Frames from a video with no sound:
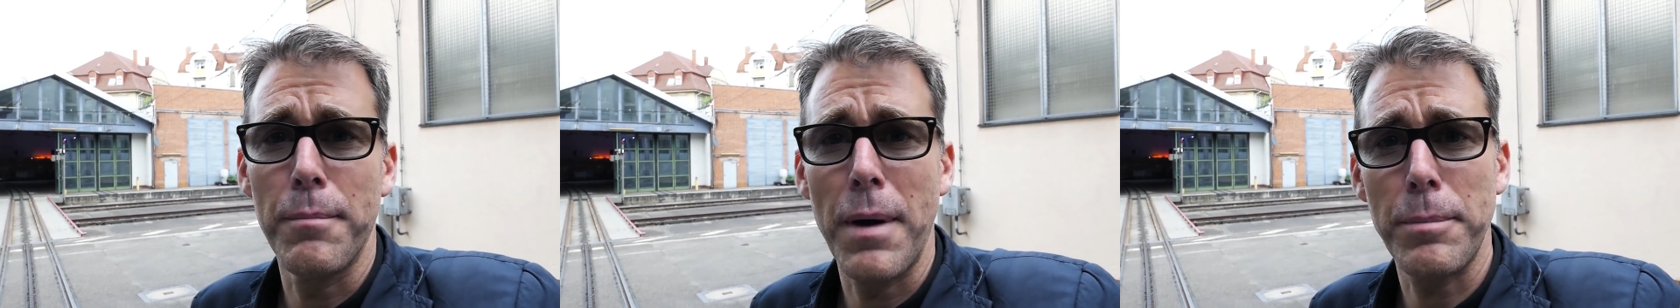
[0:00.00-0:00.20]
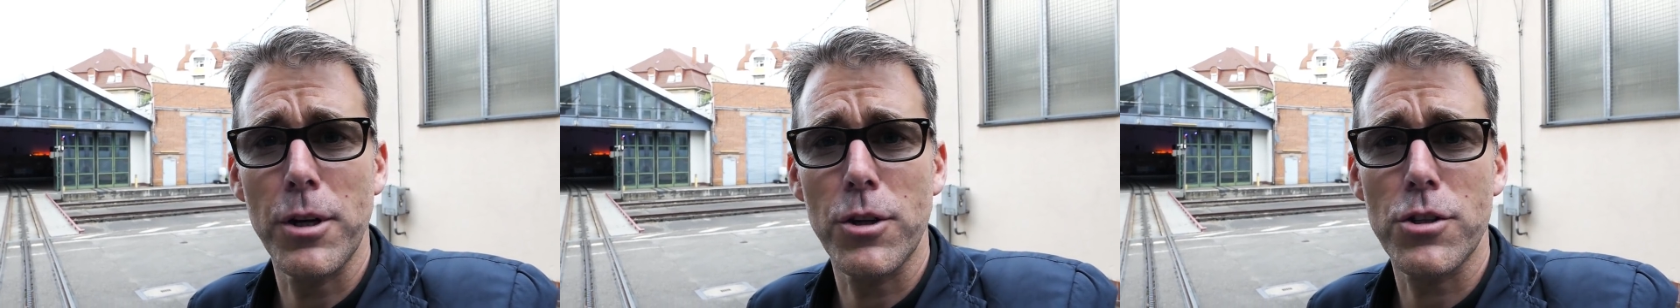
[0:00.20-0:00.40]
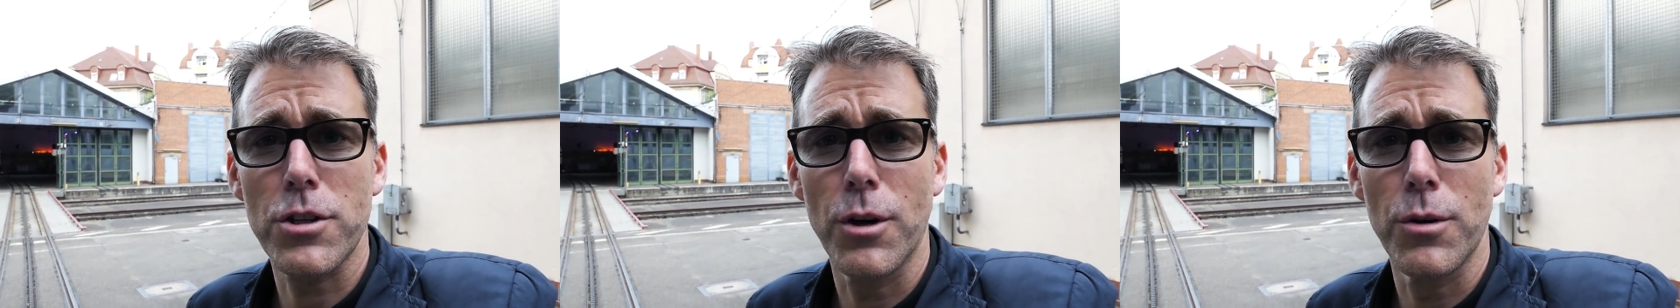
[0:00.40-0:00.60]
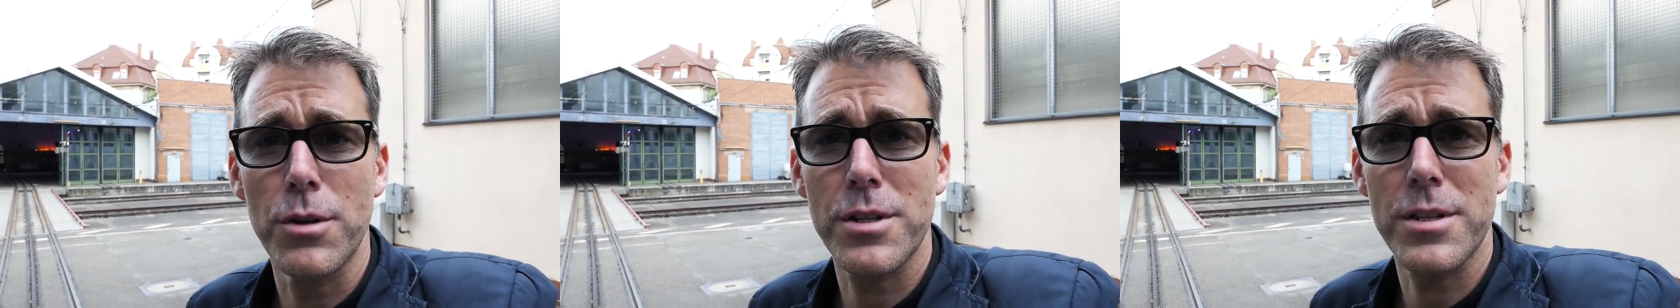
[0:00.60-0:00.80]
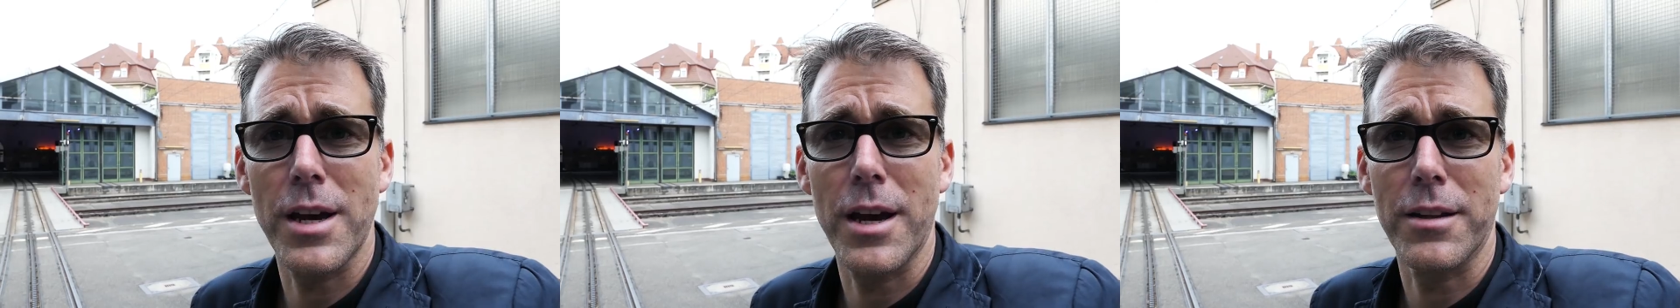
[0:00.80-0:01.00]
mapping
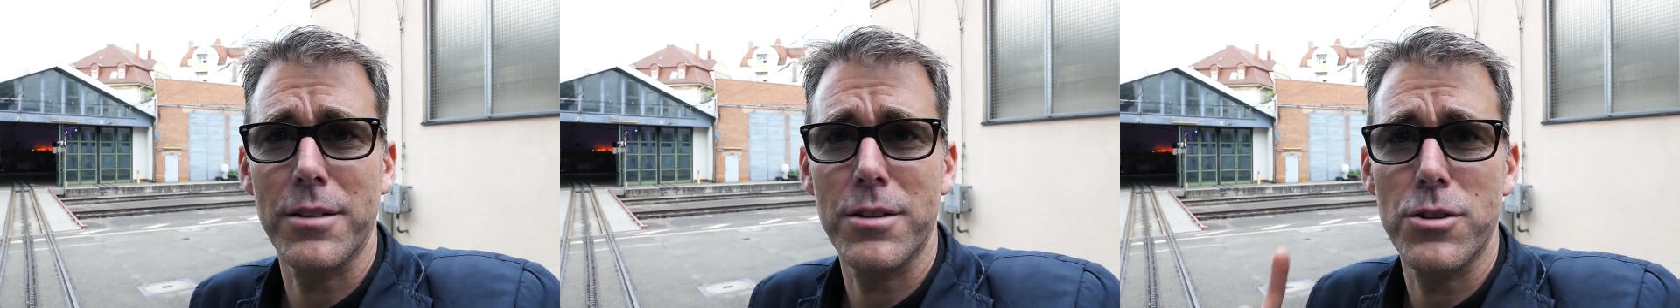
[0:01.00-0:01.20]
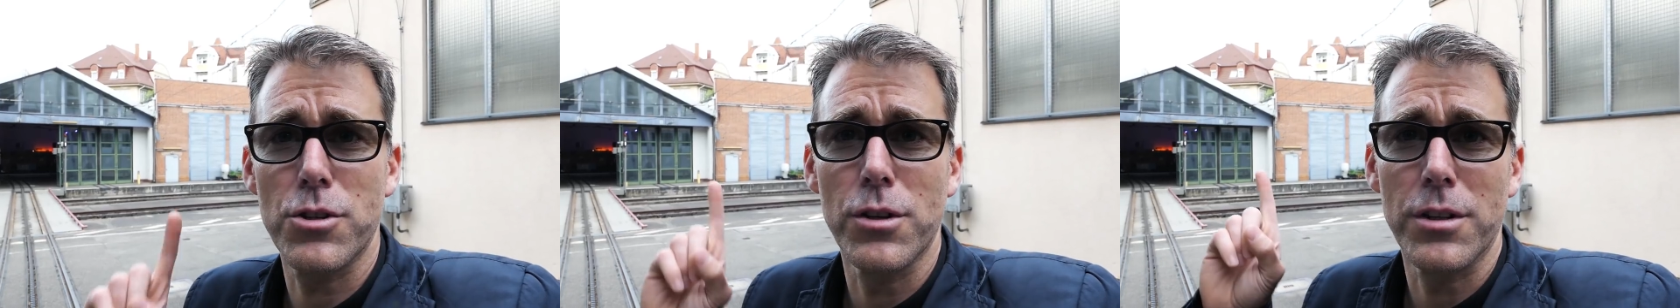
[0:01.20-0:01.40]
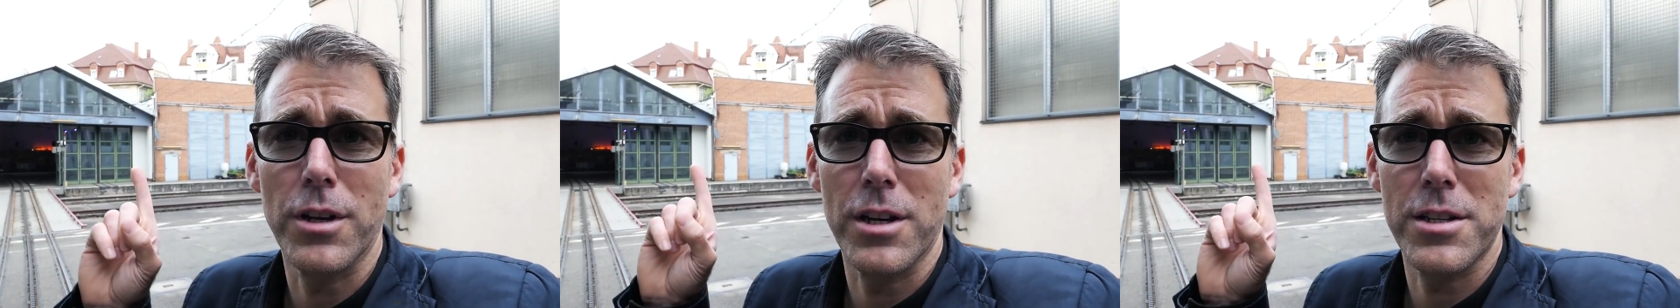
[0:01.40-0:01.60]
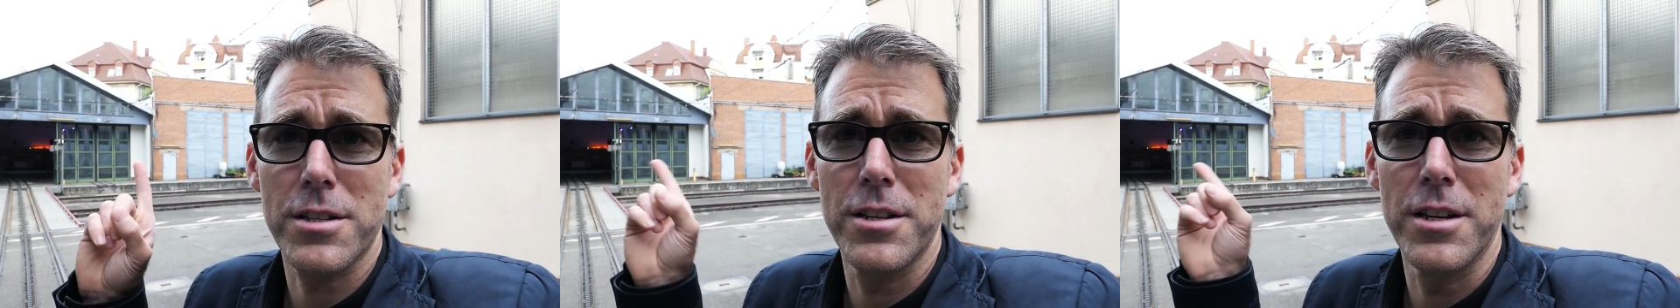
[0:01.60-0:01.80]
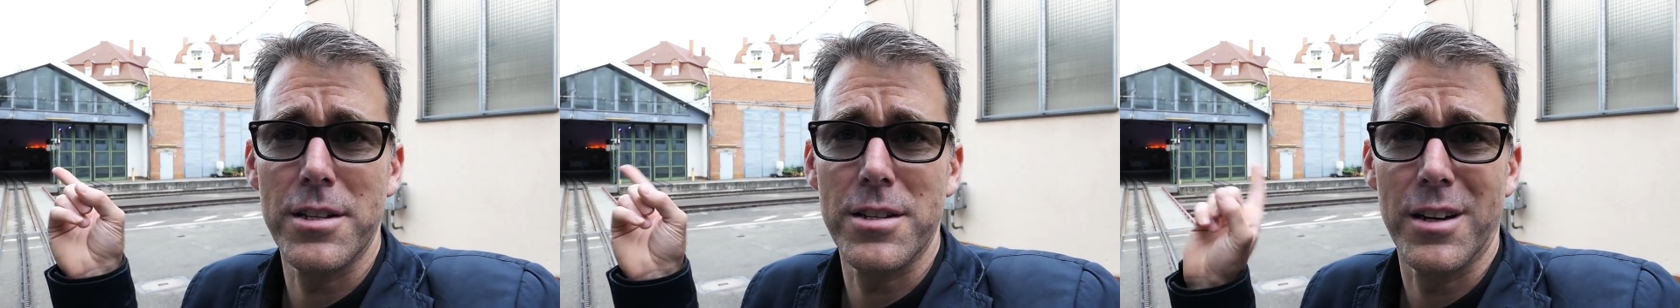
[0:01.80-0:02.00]
shows at
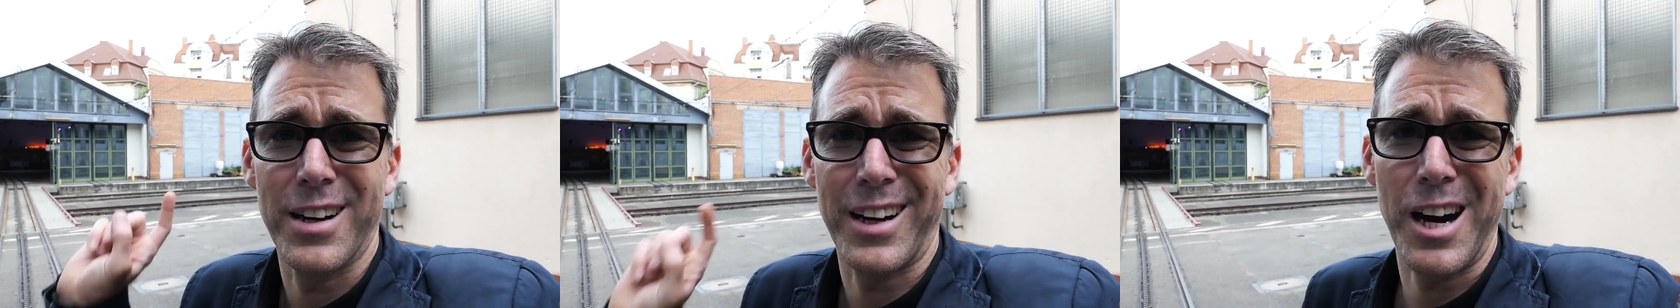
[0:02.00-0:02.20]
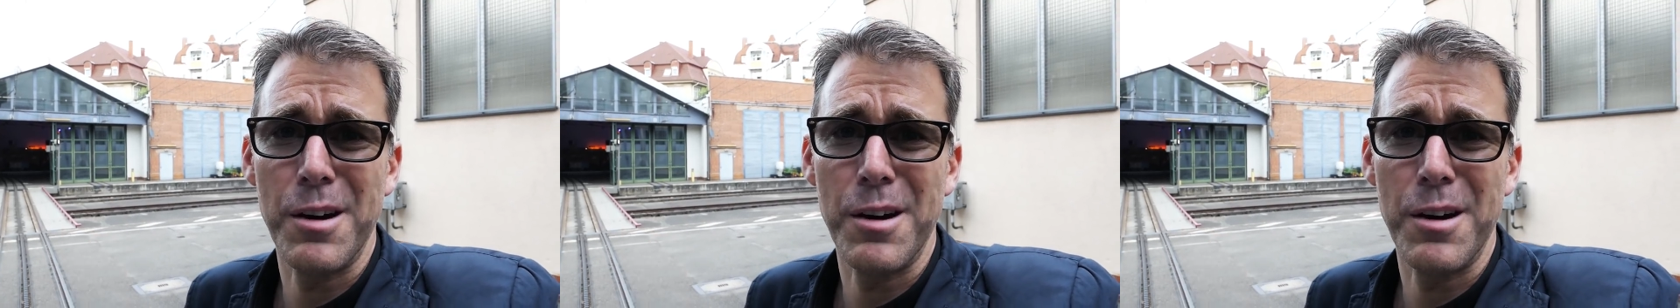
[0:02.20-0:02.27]
Stuttgart's Theater